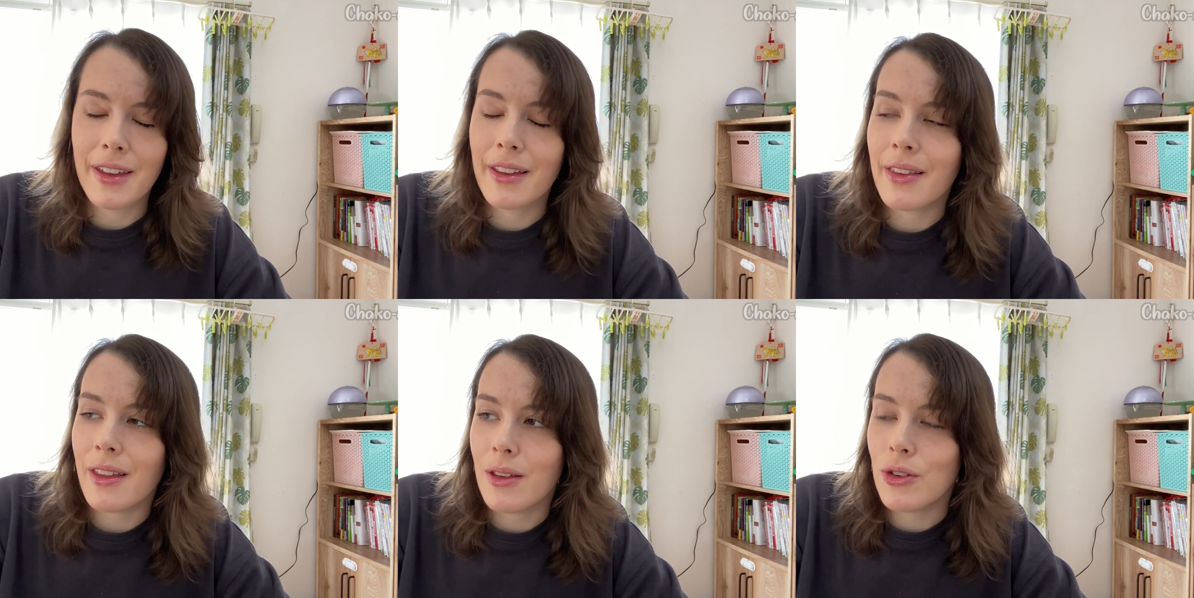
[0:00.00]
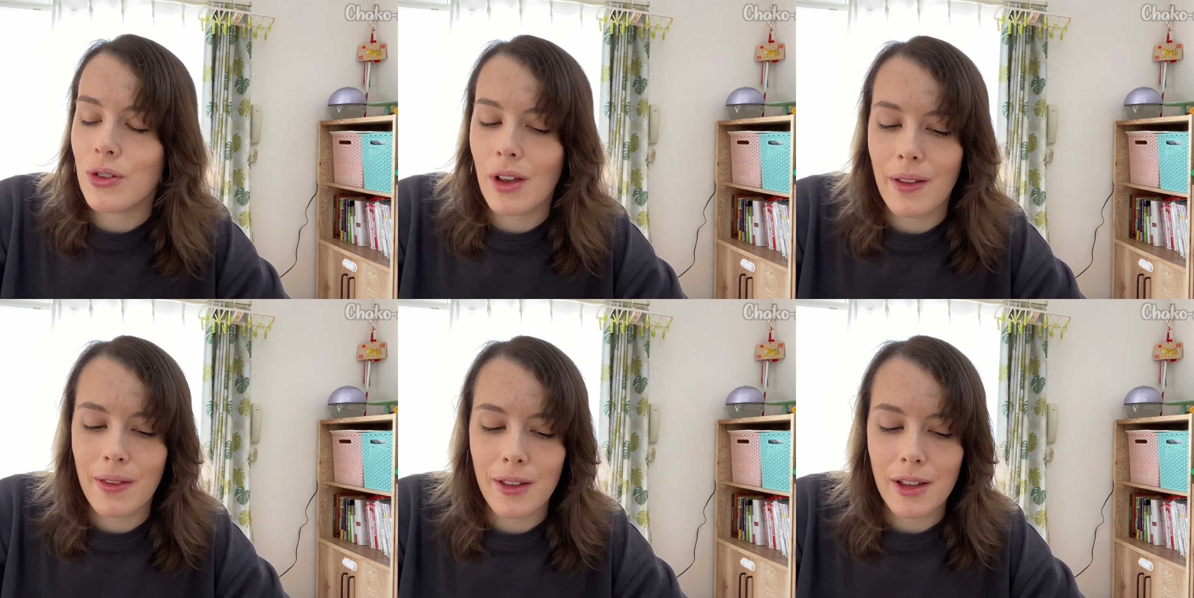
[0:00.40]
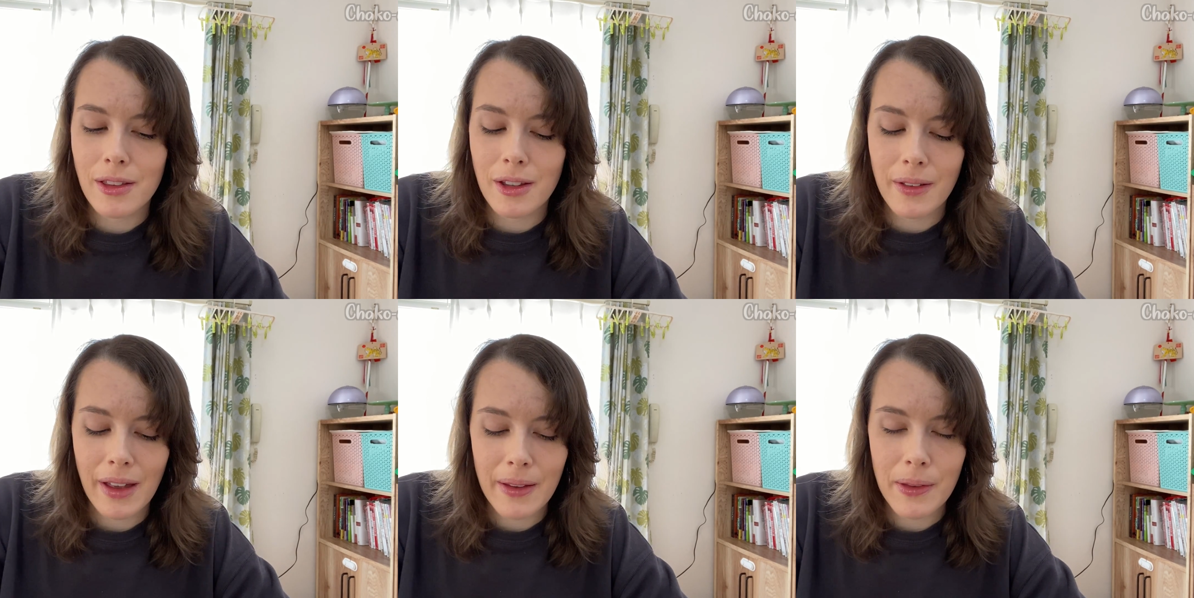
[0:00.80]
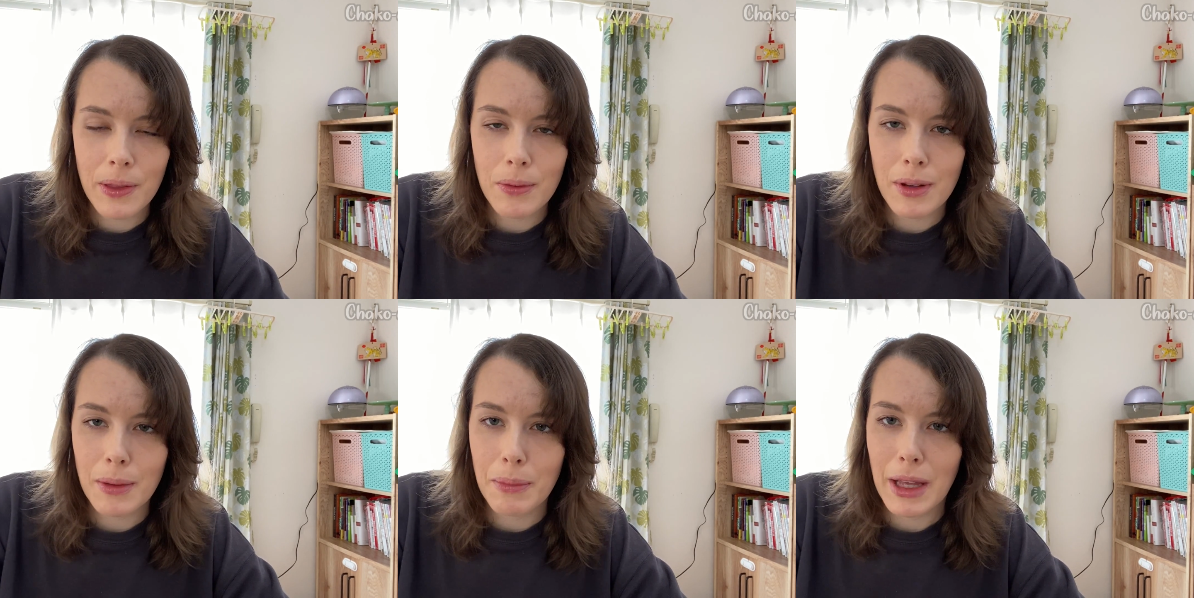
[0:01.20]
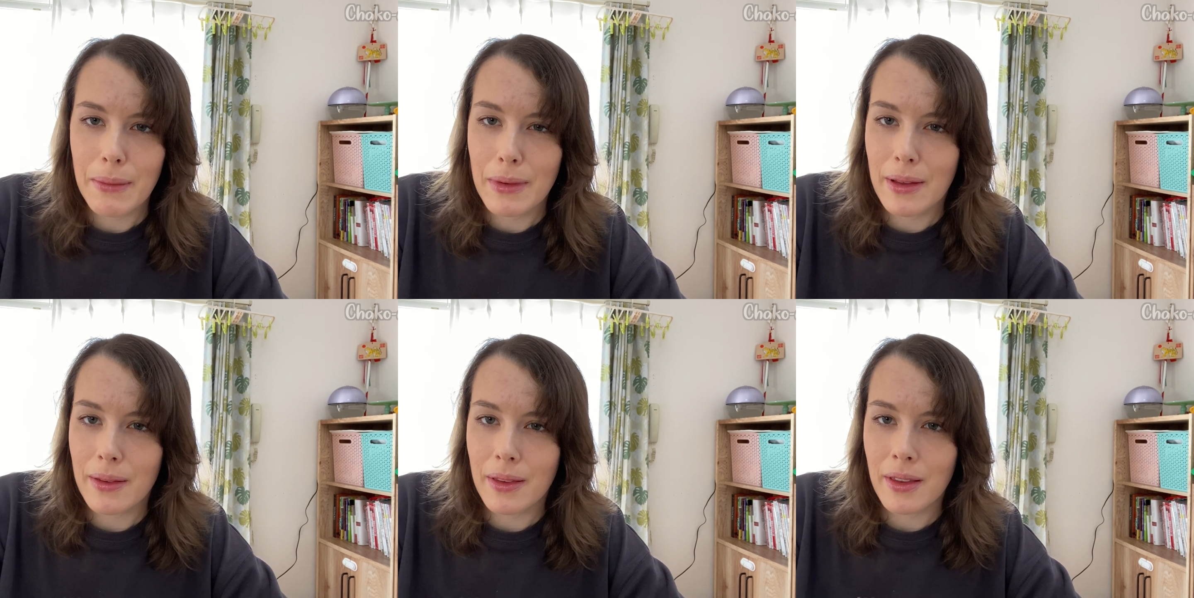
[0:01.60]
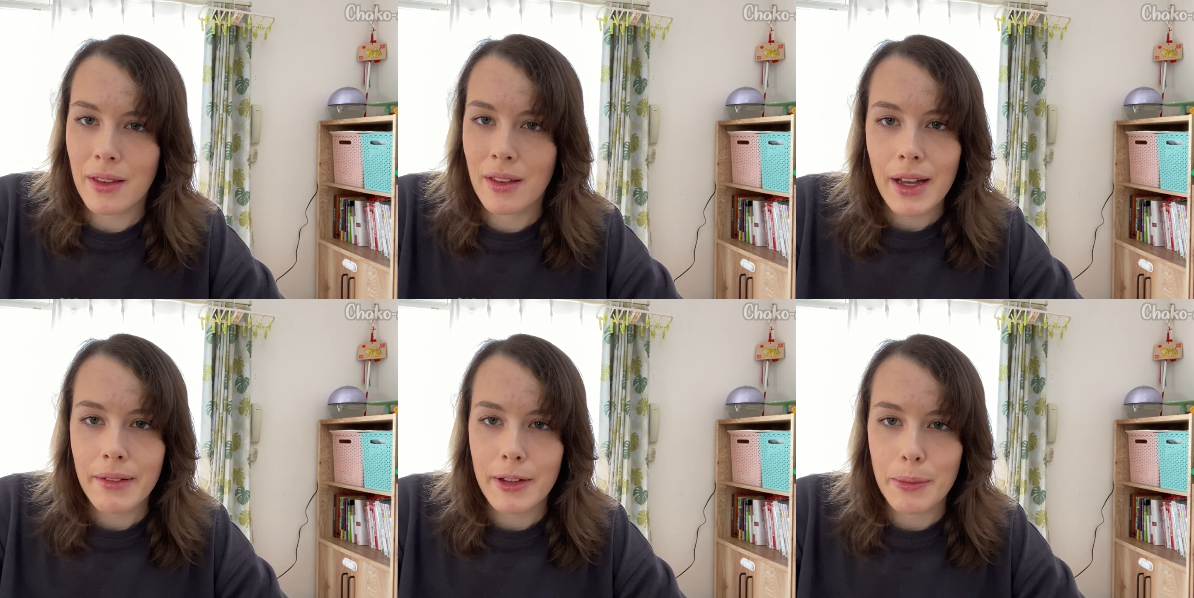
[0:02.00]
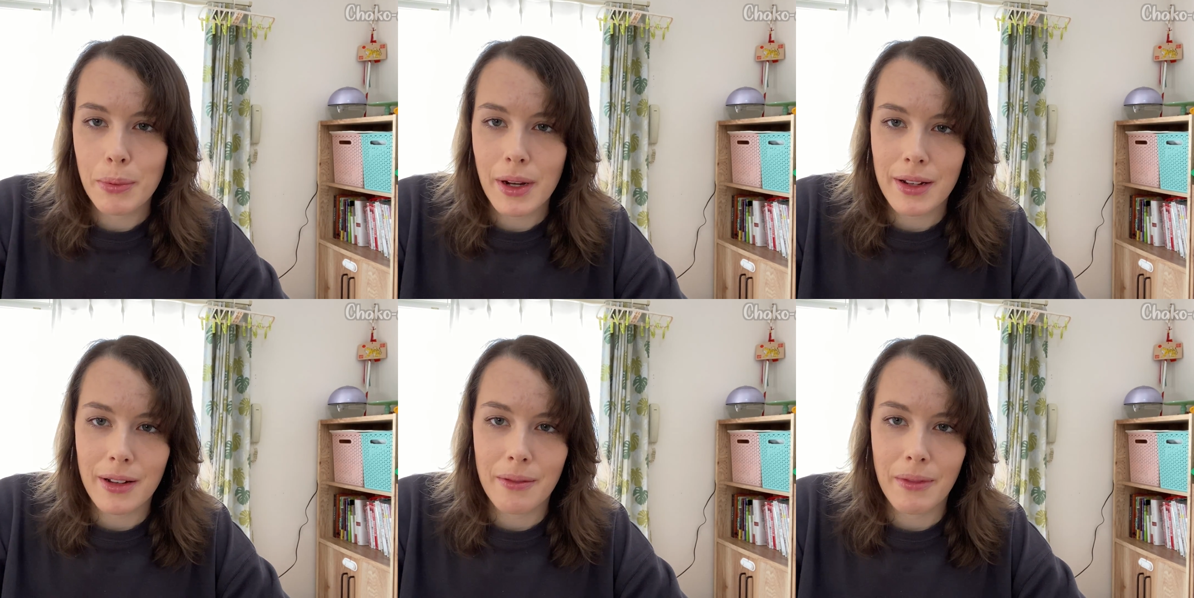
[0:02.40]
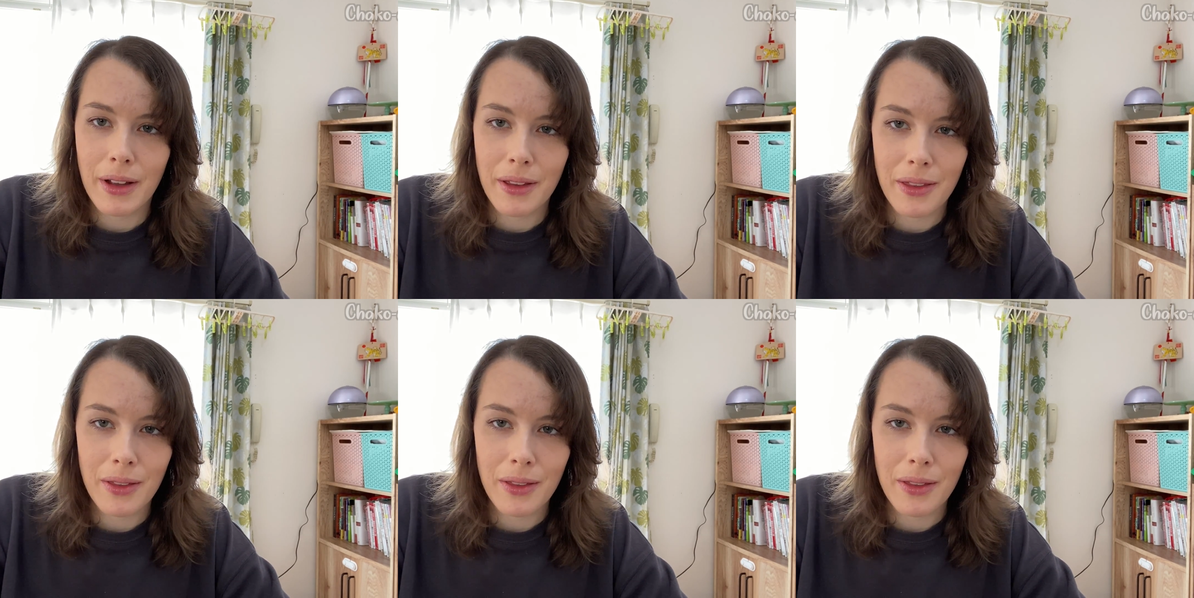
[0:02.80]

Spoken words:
It's interesting, the last three babies I was pregnant with,